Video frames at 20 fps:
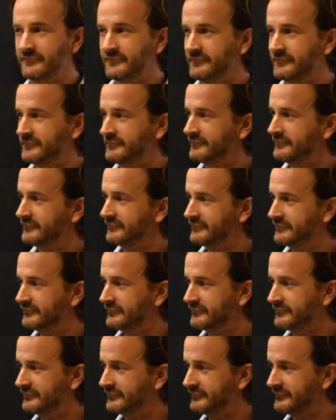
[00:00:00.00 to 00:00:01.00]

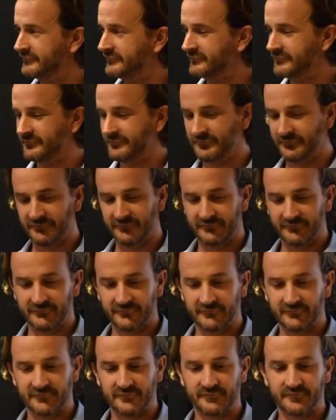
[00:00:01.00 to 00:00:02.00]

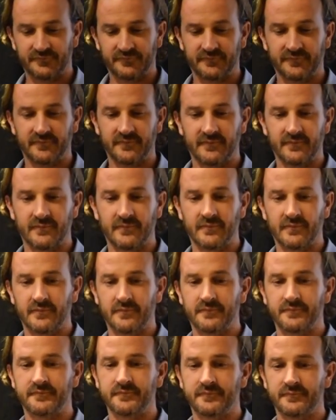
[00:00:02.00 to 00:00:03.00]

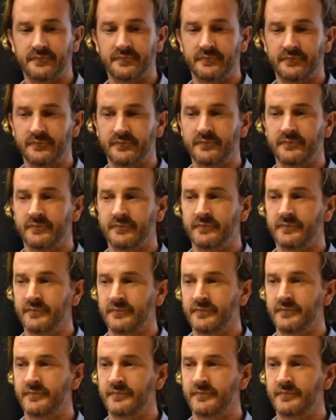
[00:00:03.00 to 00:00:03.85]
[no speech]